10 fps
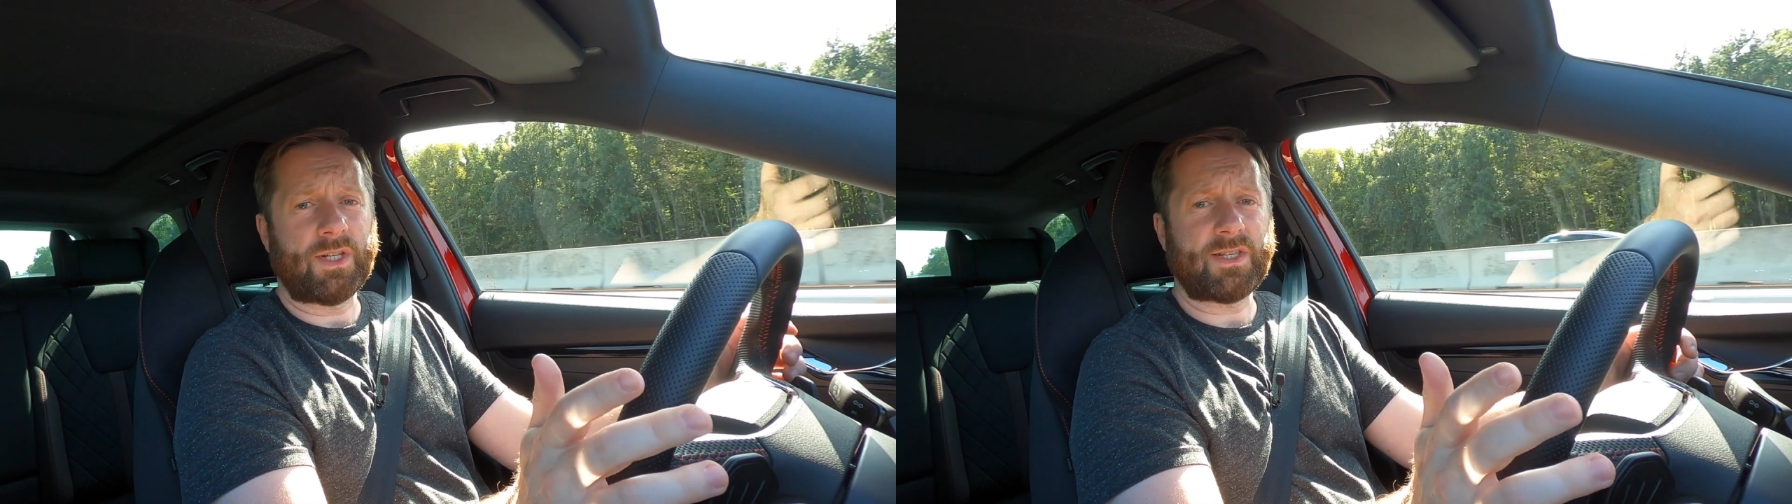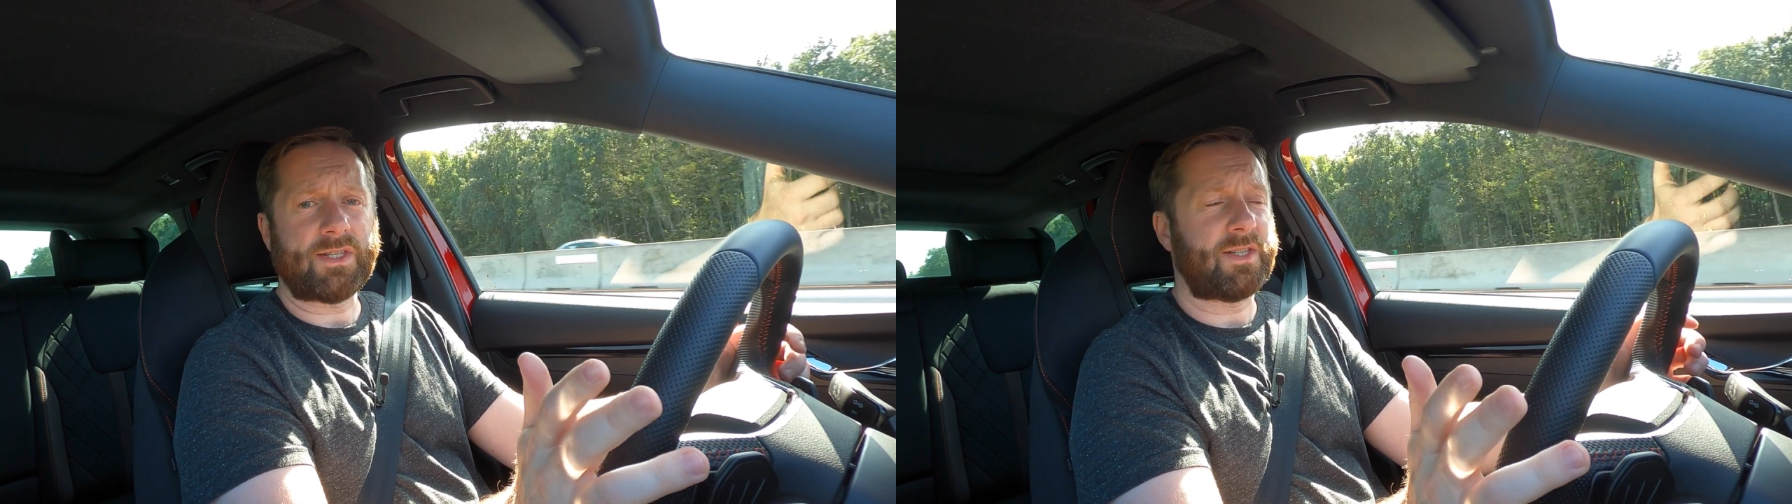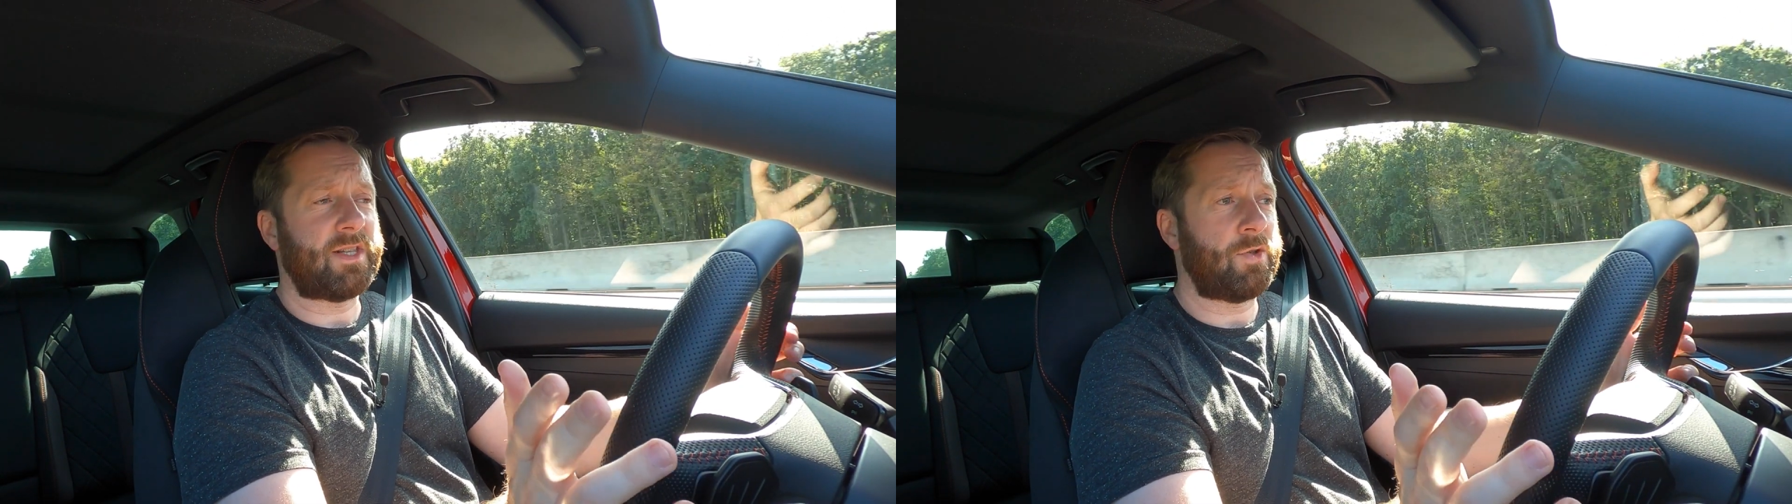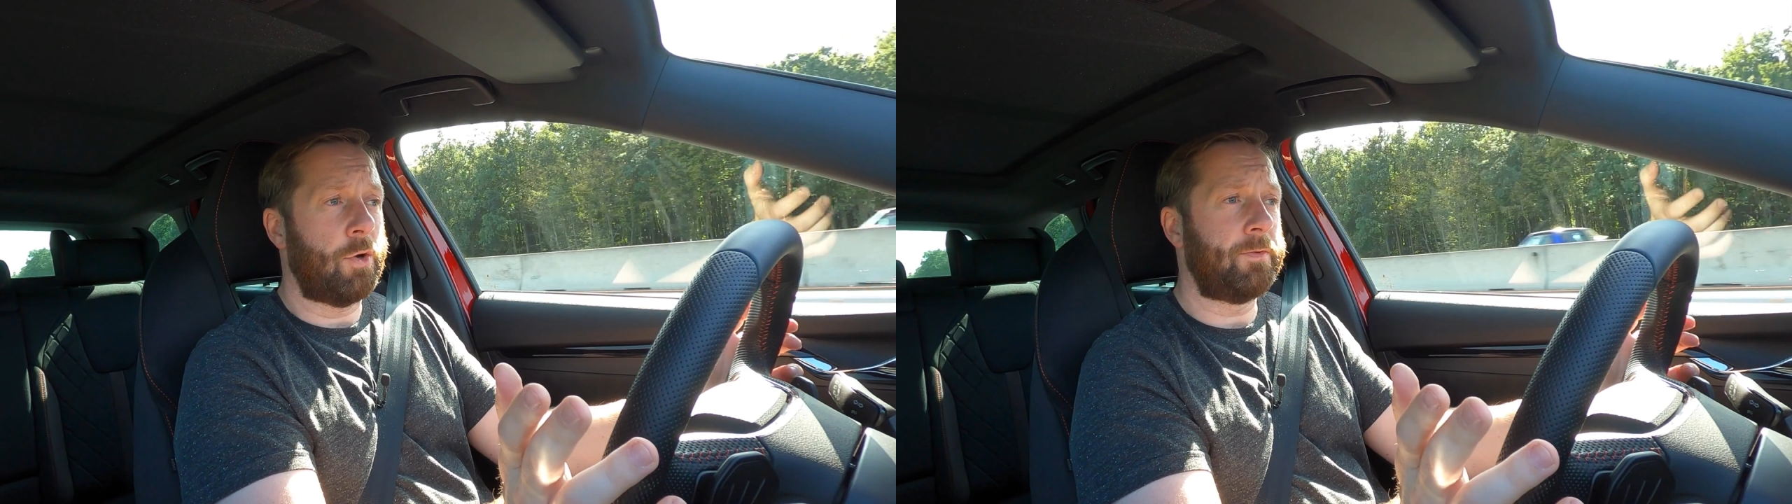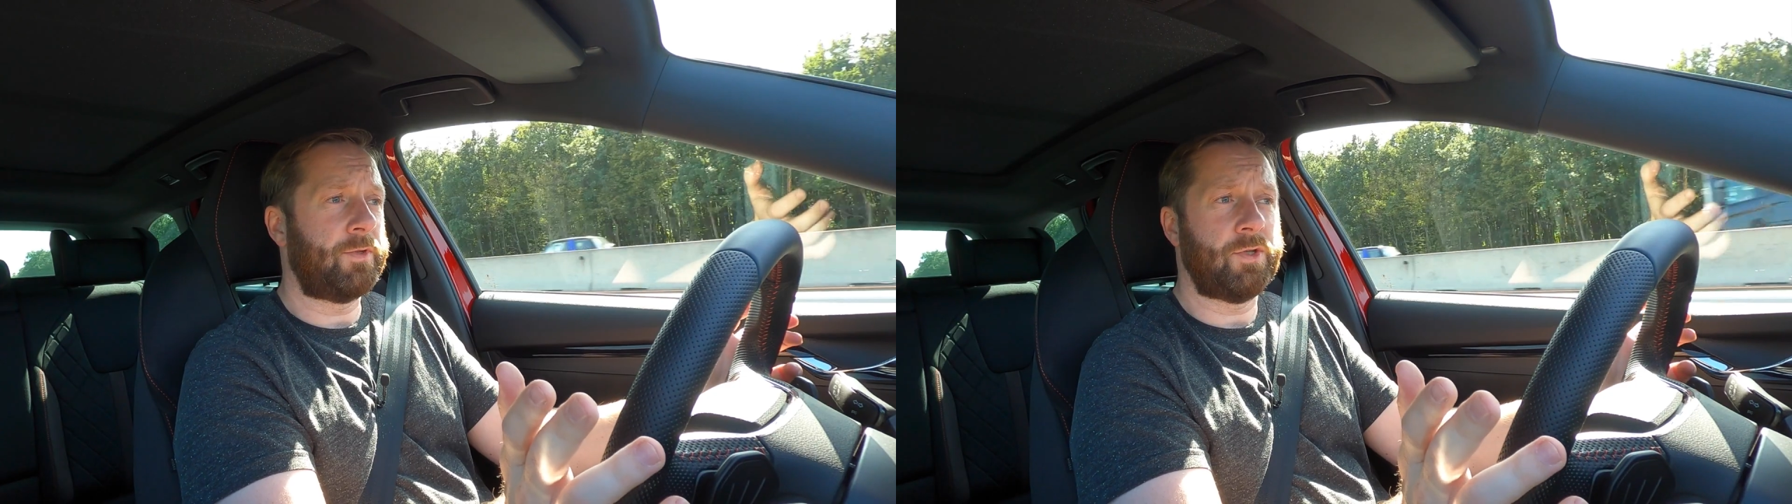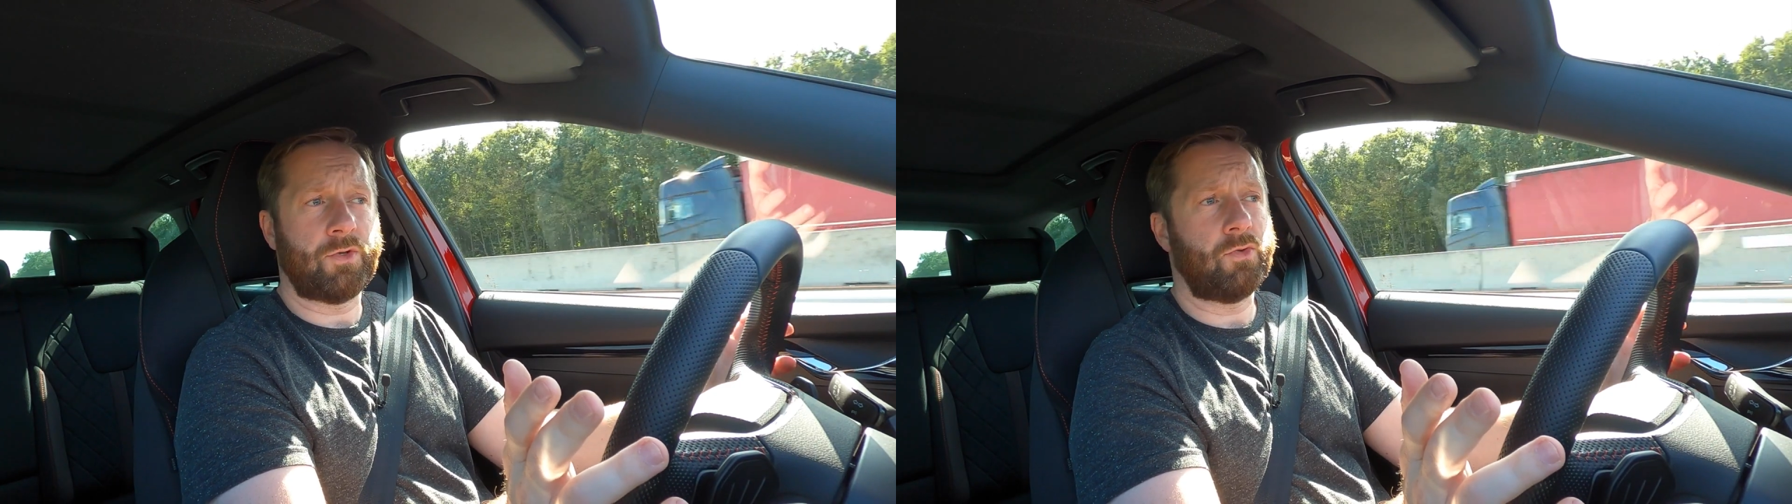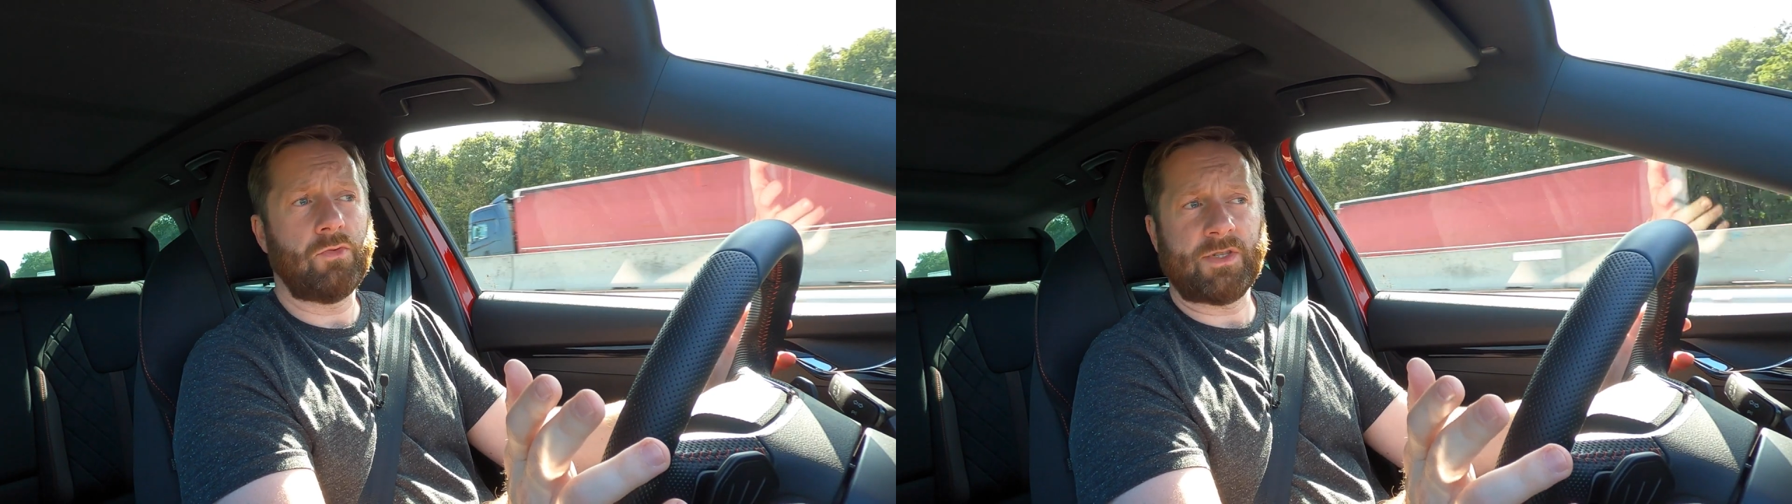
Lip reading: distances up to